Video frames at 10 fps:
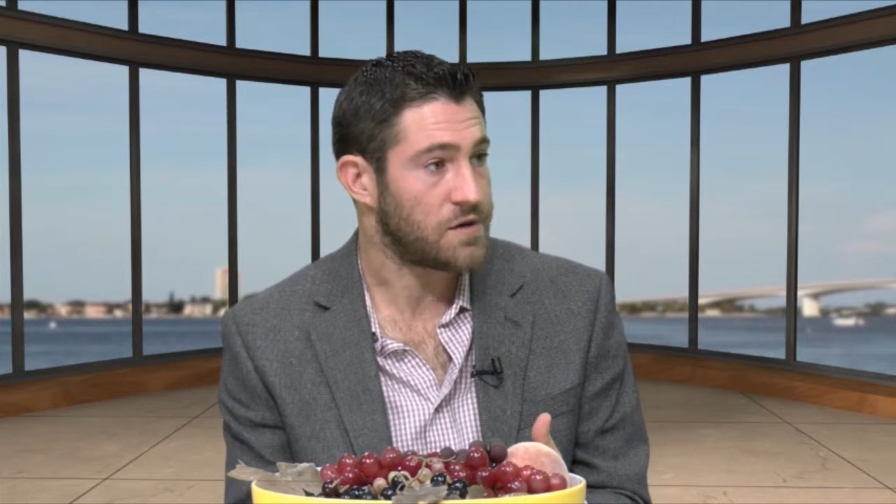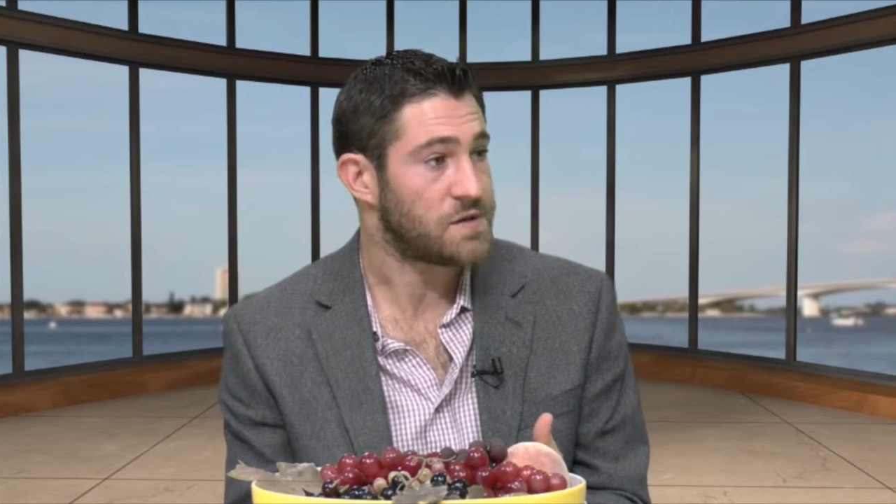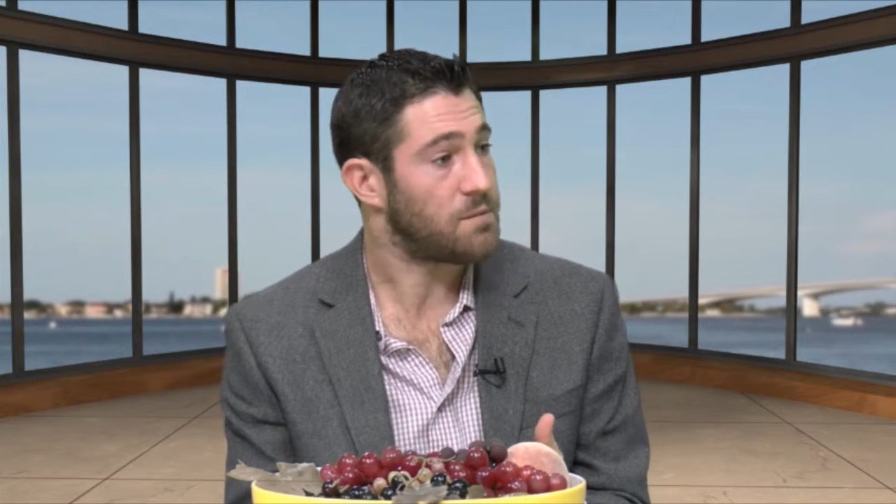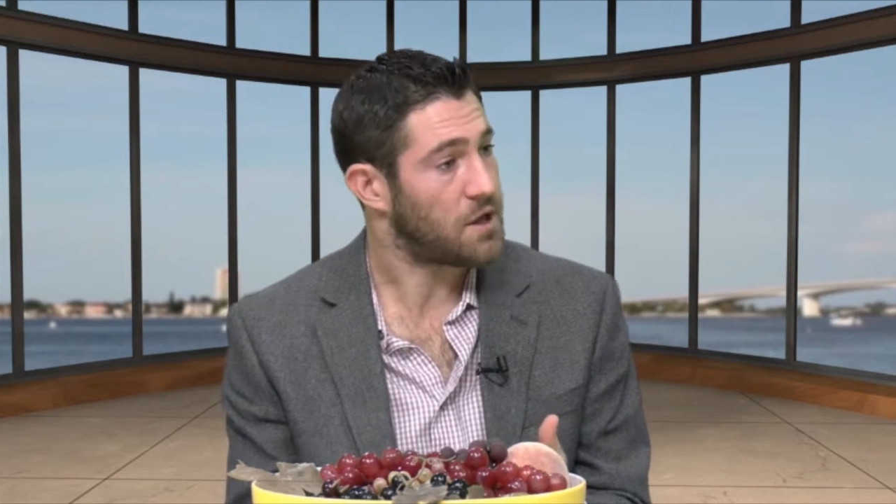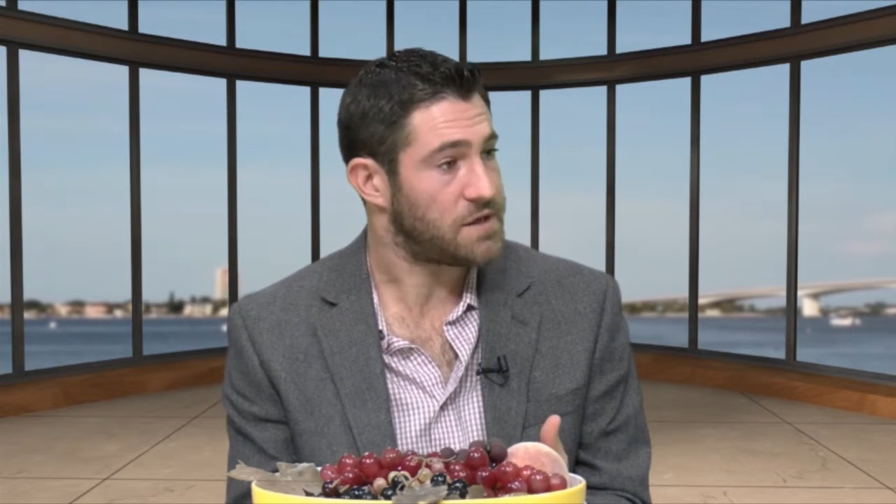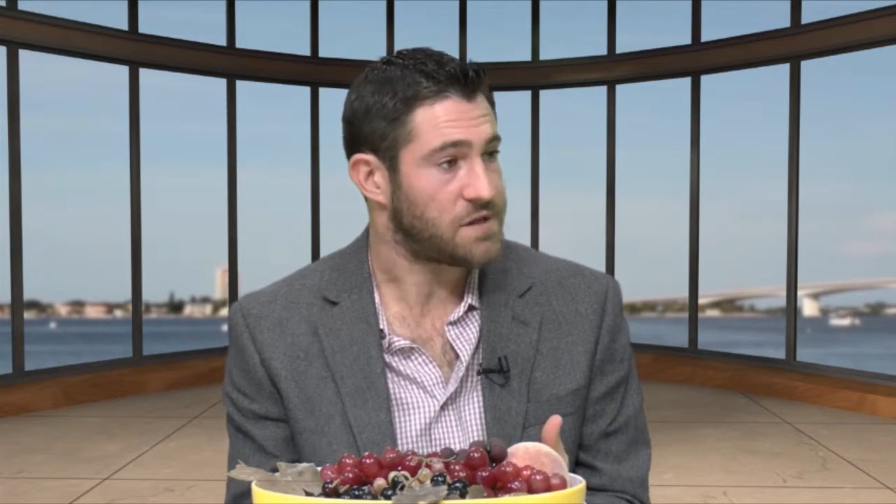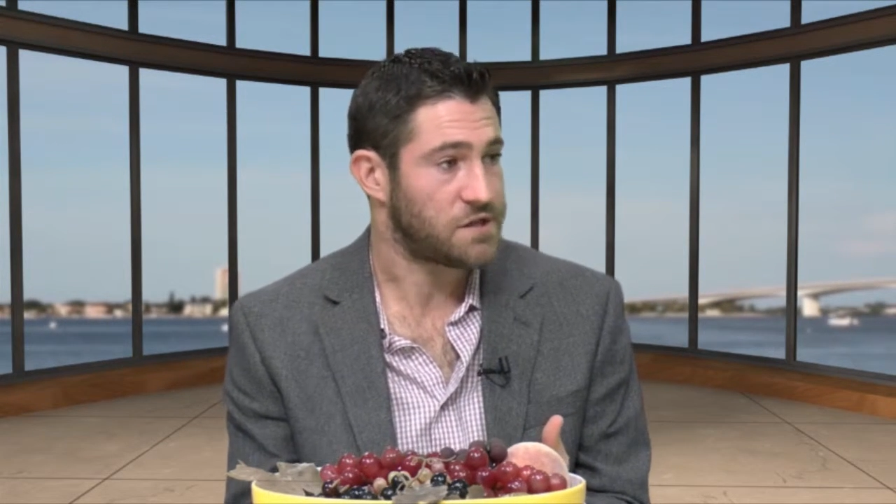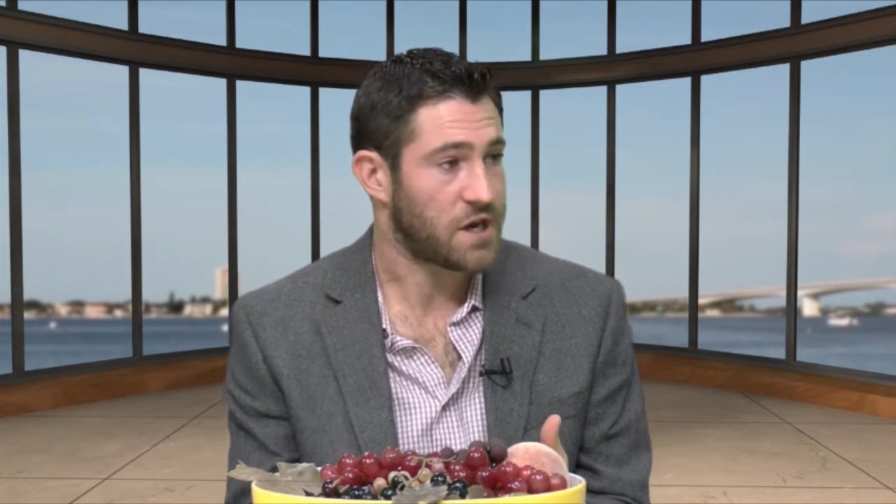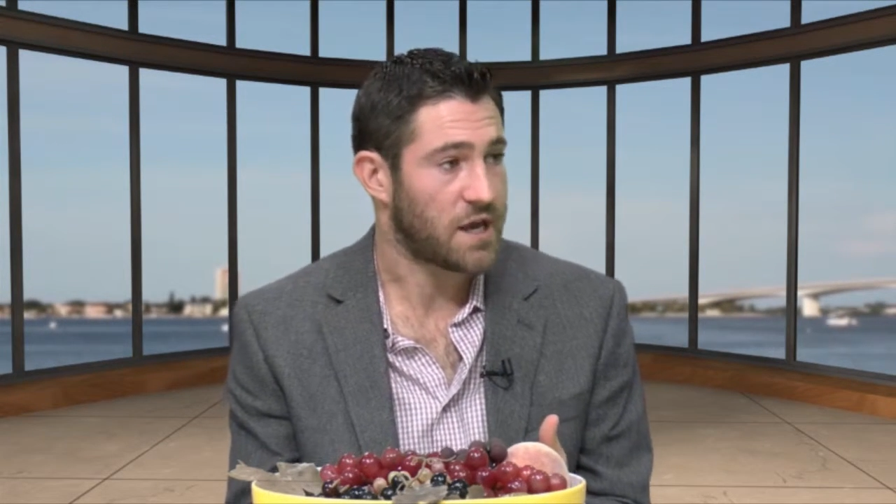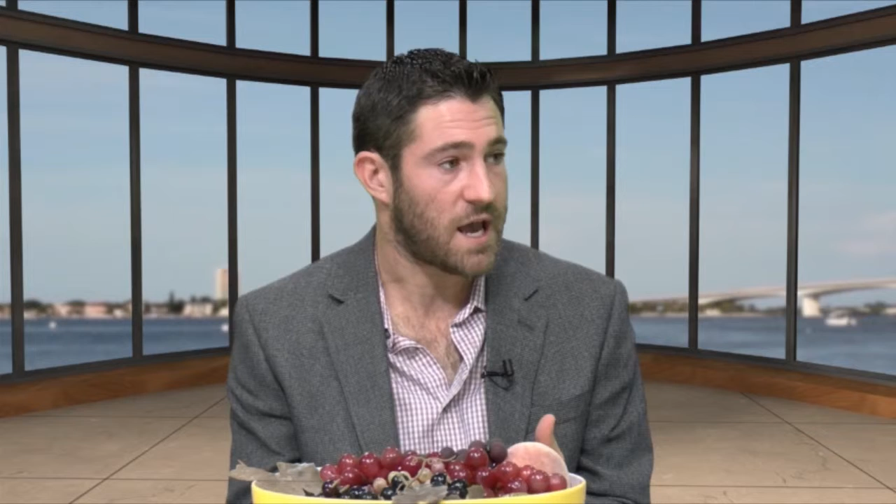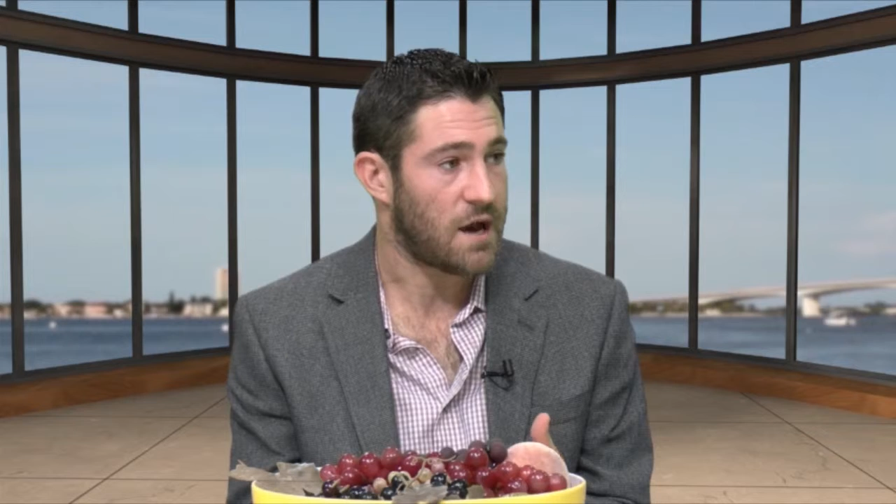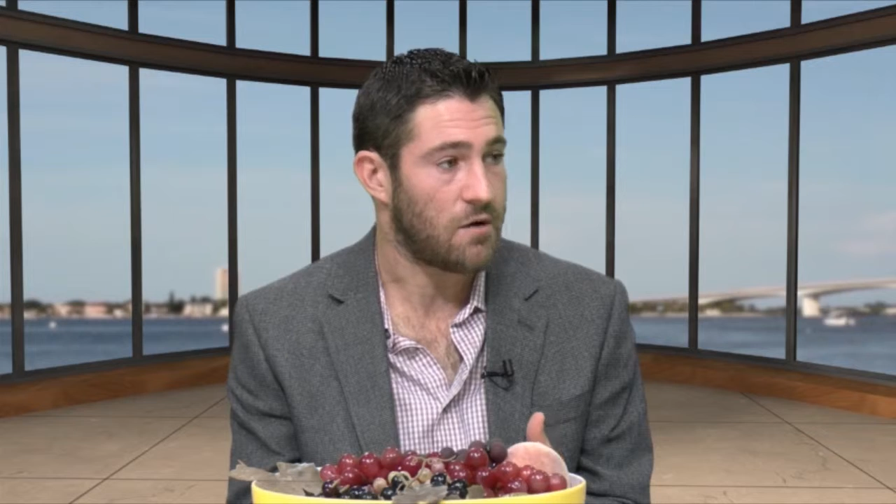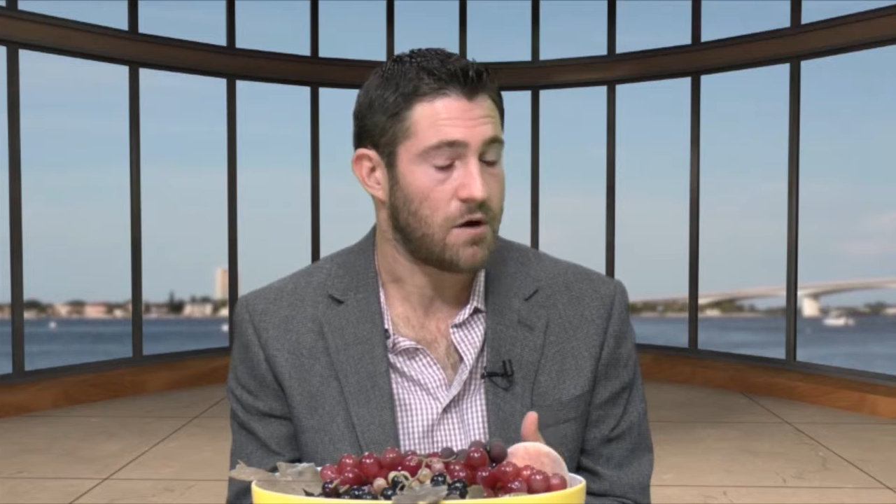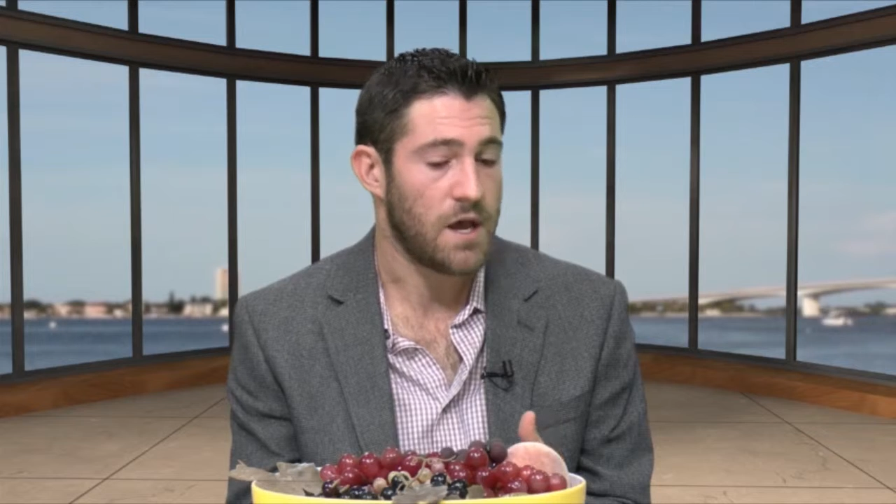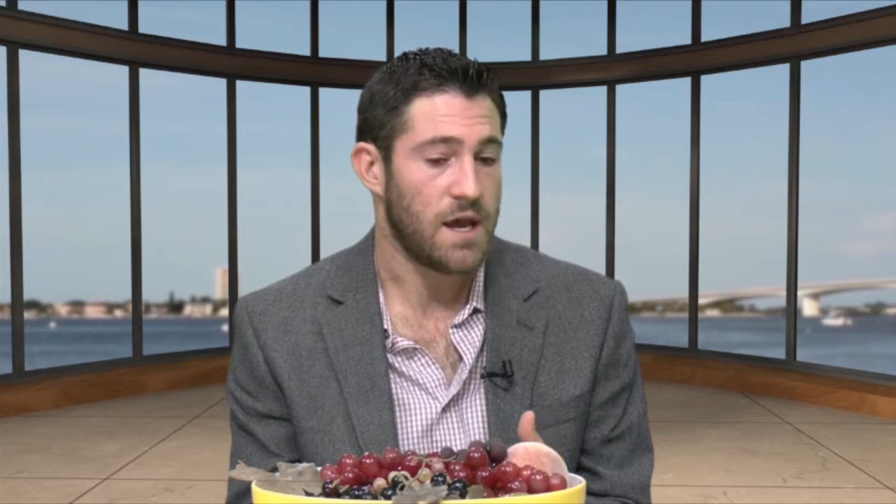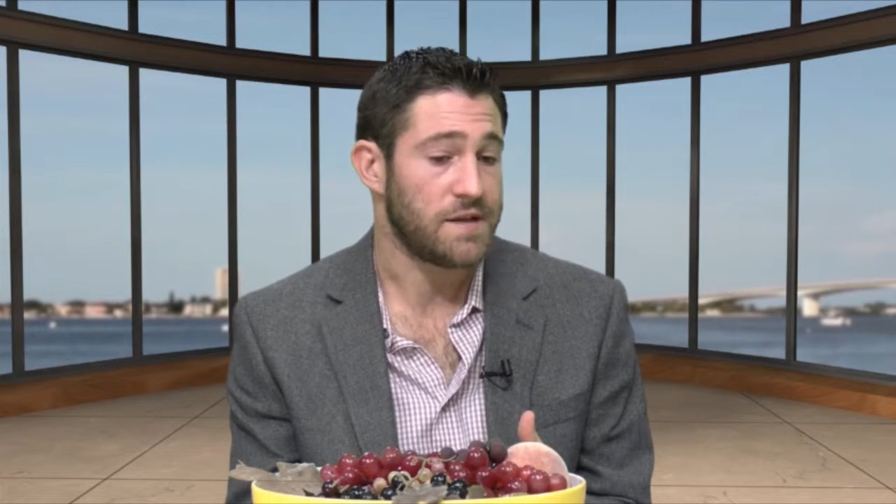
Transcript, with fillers: It's the place to check out.